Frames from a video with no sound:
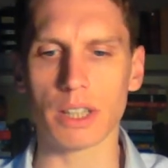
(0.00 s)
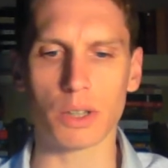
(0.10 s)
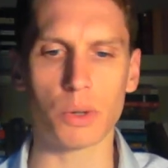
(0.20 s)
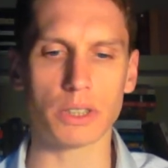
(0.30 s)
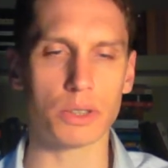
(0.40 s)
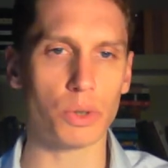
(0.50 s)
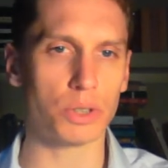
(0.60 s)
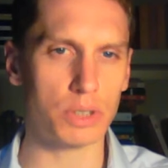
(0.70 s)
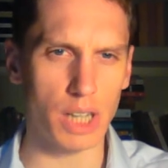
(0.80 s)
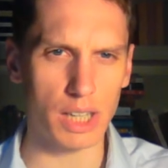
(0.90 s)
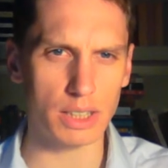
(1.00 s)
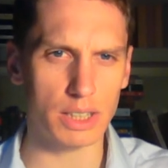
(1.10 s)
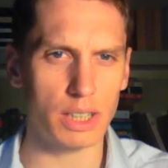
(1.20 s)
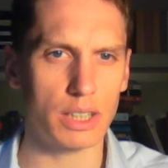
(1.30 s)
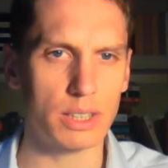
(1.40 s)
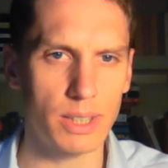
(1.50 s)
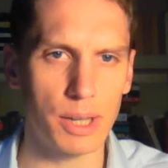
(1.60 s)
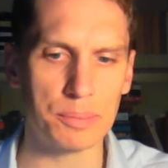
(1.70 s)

And of course, it's also tied into this